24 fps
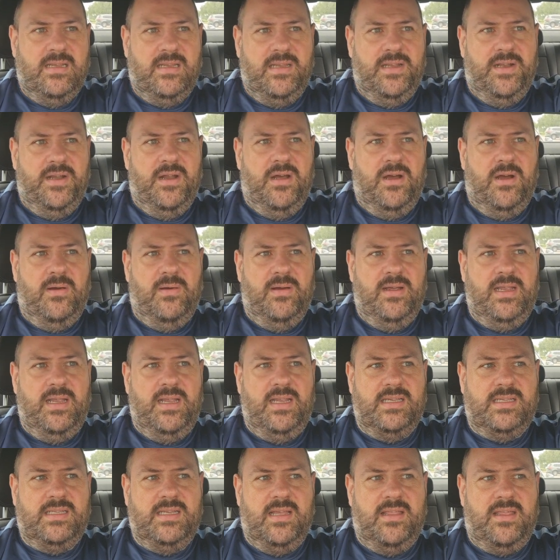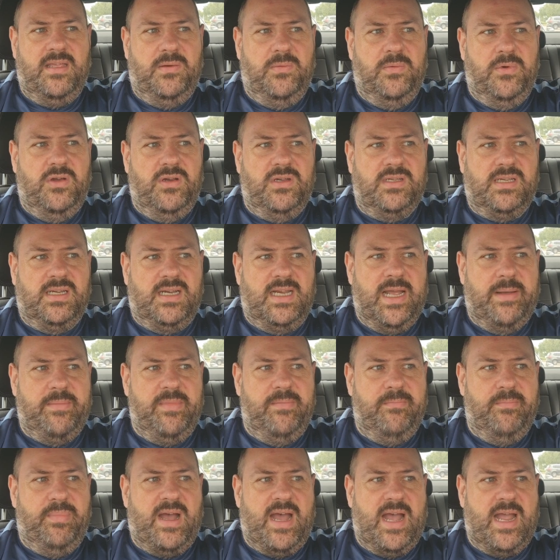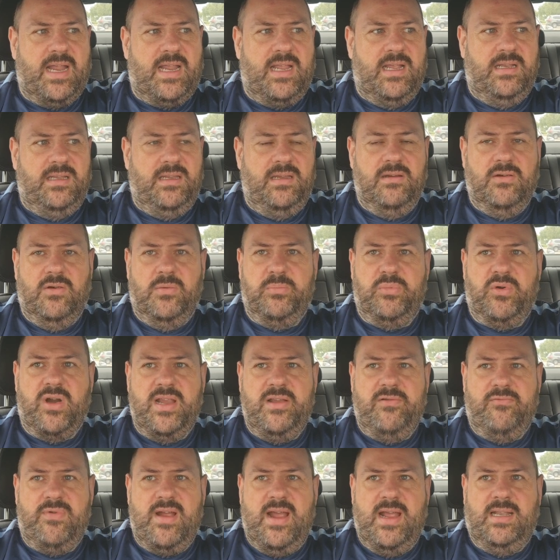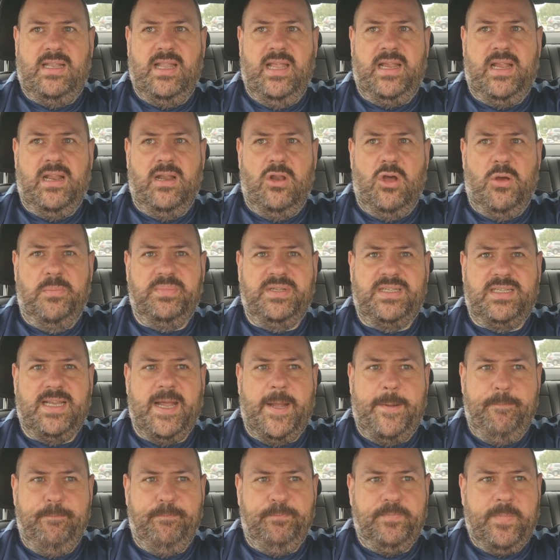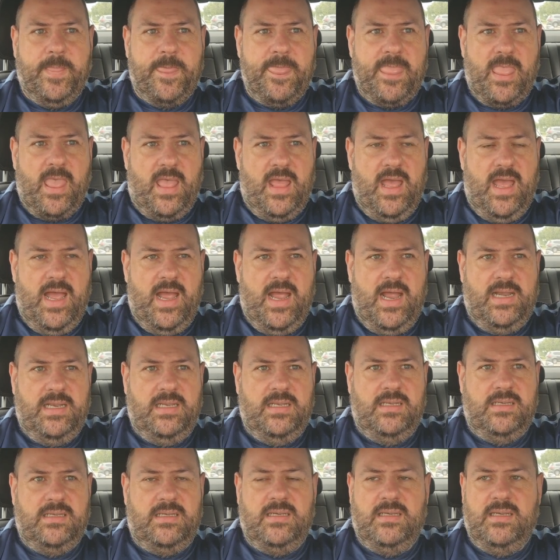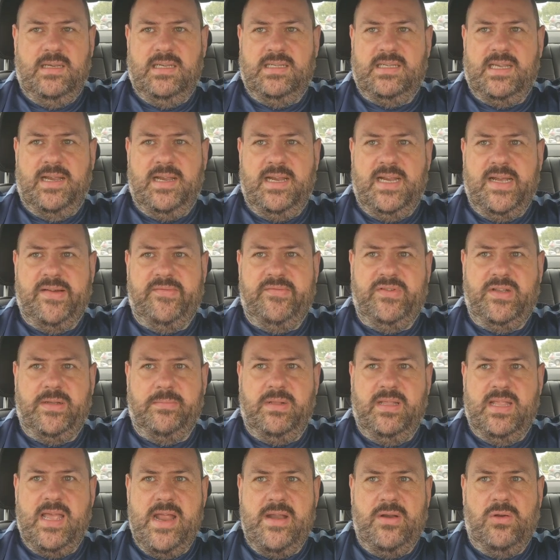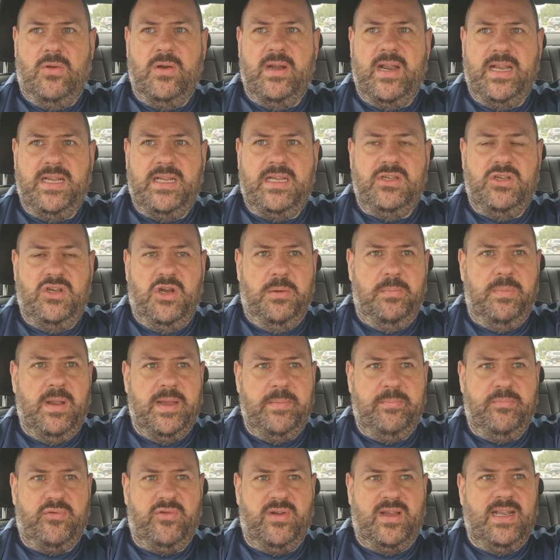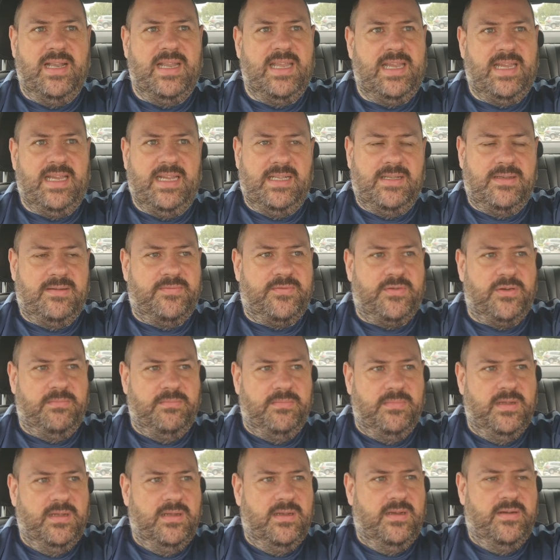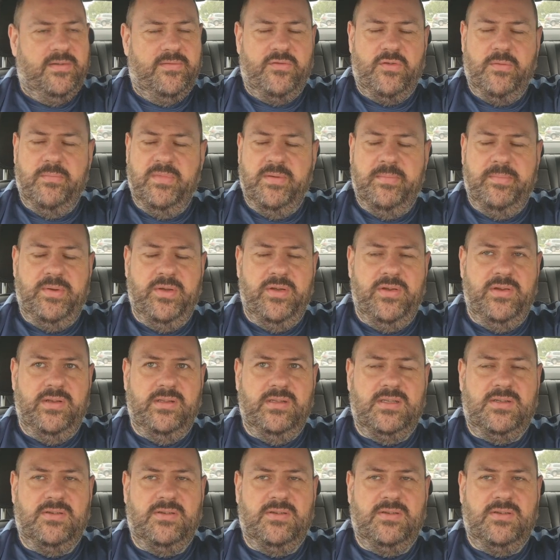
You know, it's nothing worse than coming back and you're bright red like a lobster. And it's uncomfortable then all night because you've got like prickly heat from the burn.